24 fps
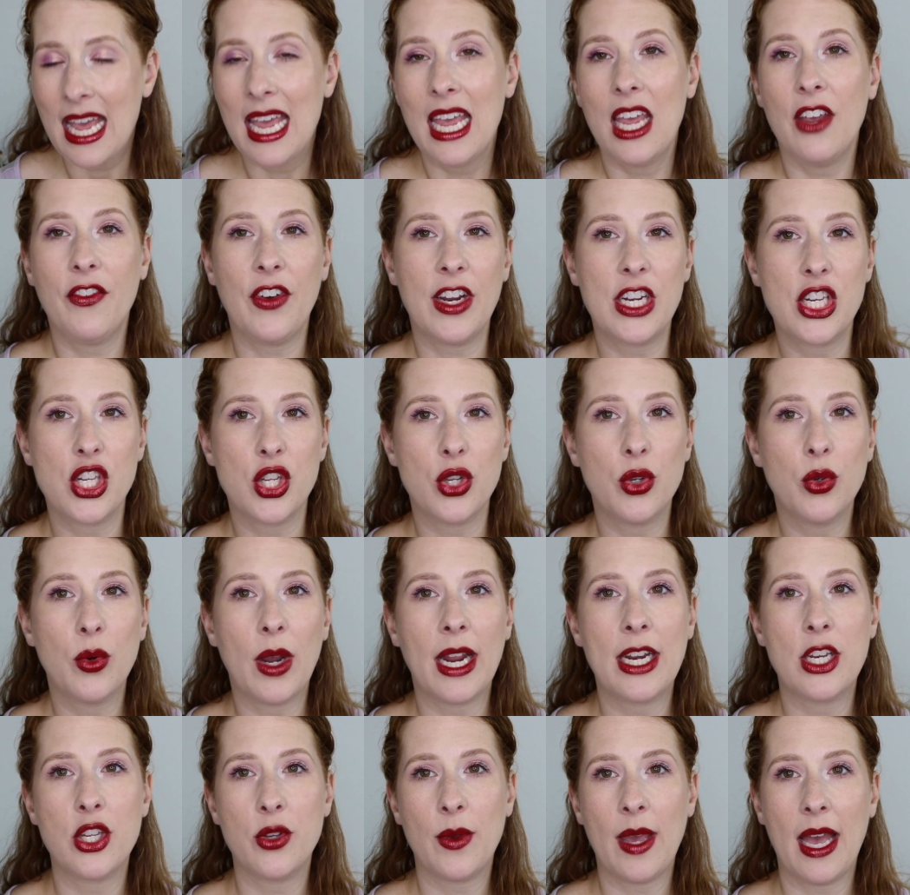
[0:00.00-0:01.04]
If I do,
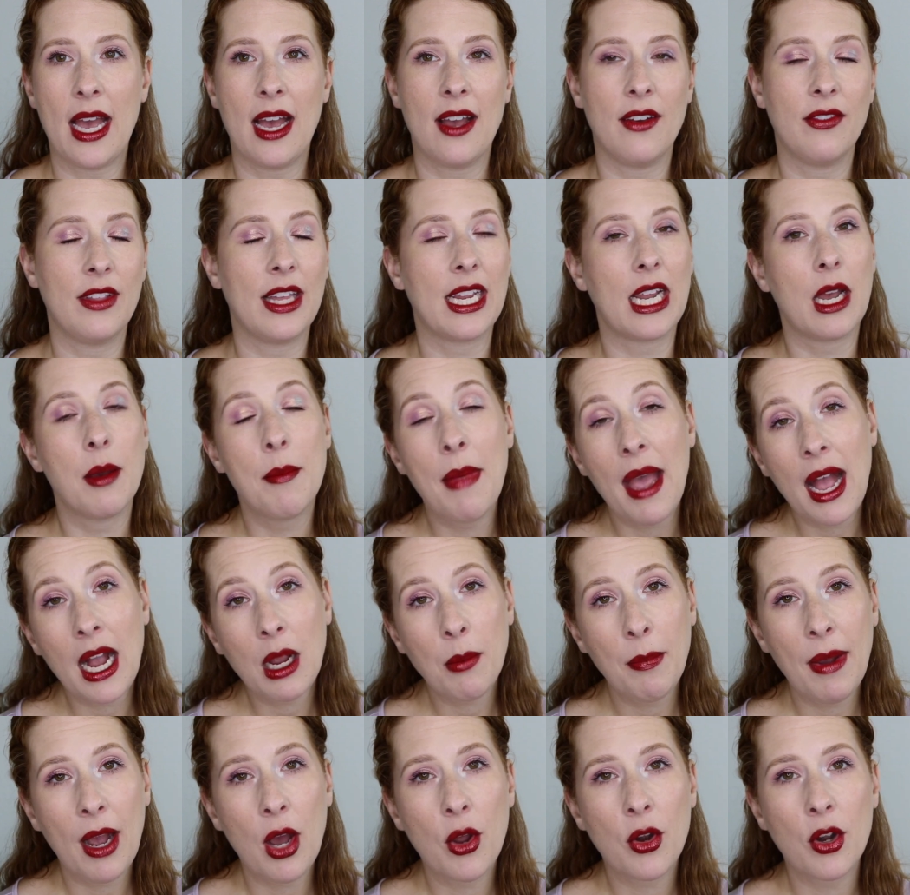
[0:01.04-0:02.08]
I do have like a
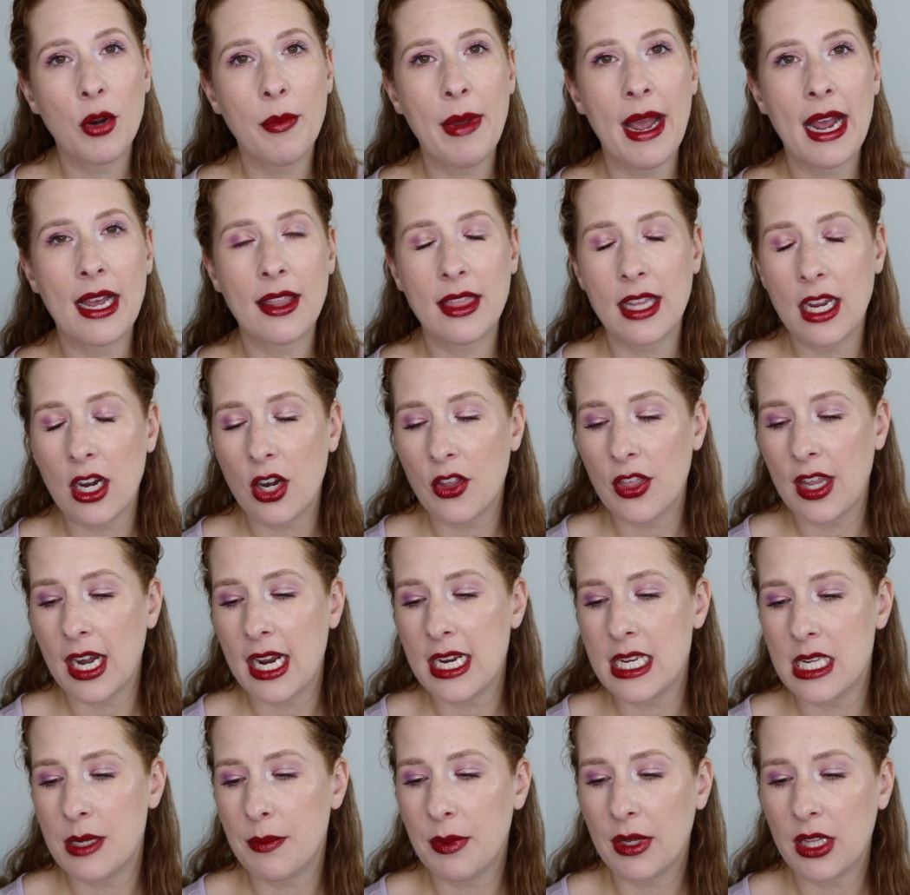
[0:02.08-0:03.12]
MAC powder back there that I
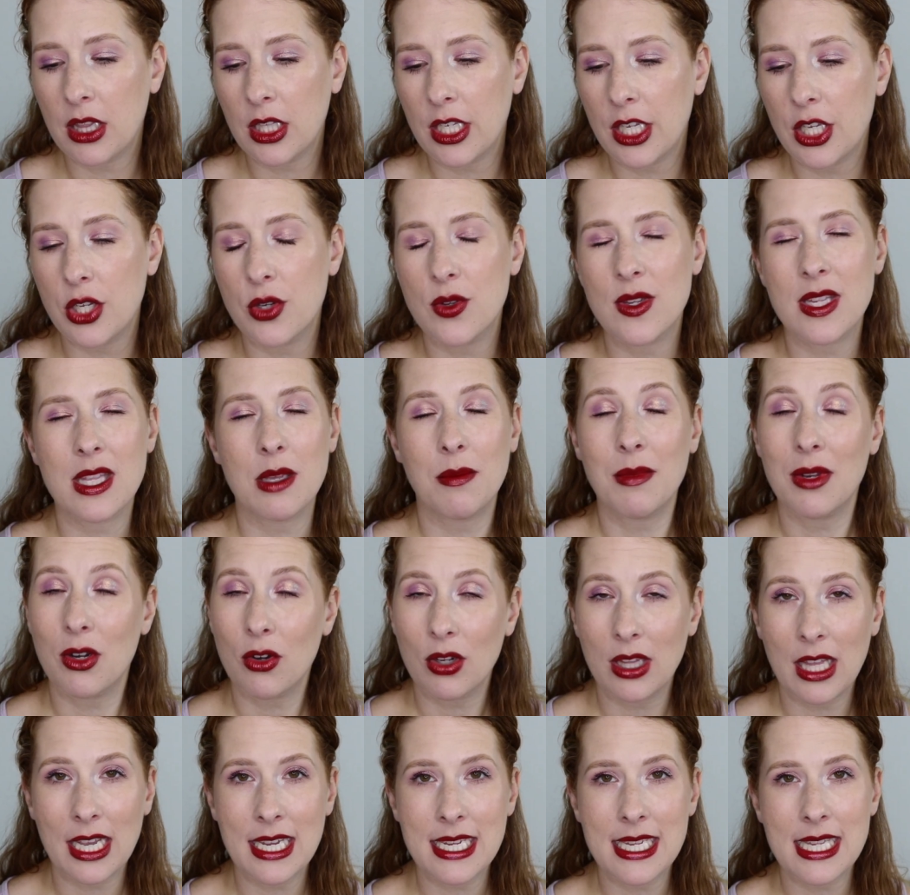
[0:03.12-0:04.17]
typically use, the
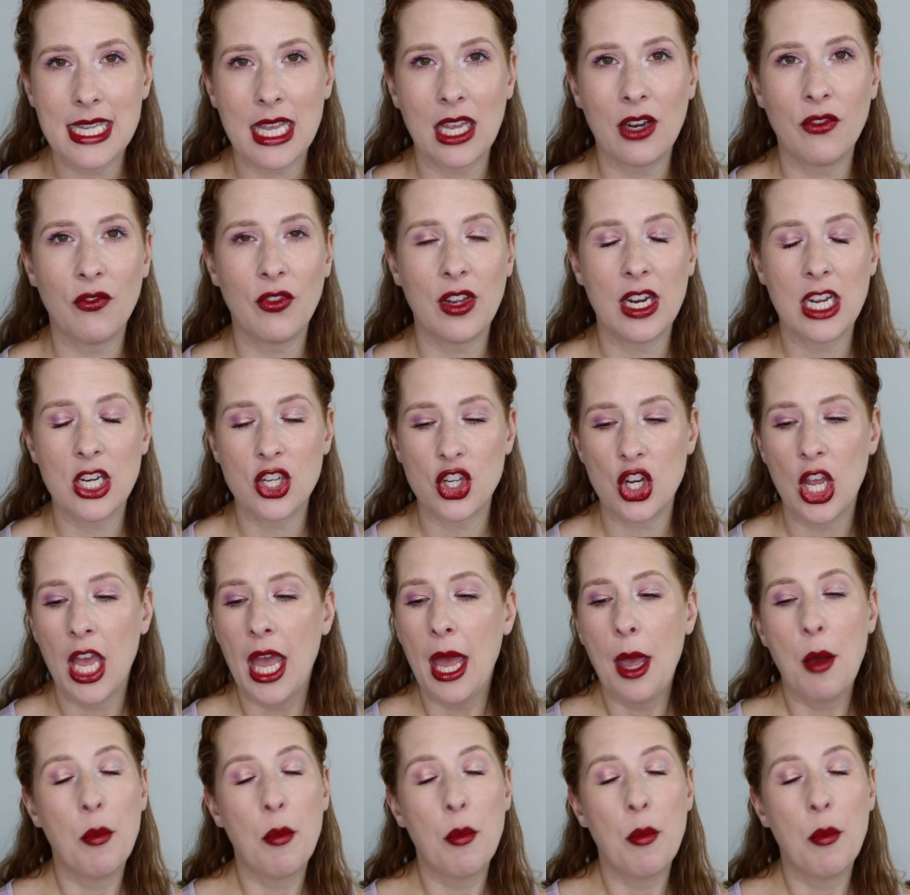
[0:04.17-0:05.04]
mineralized skin finish,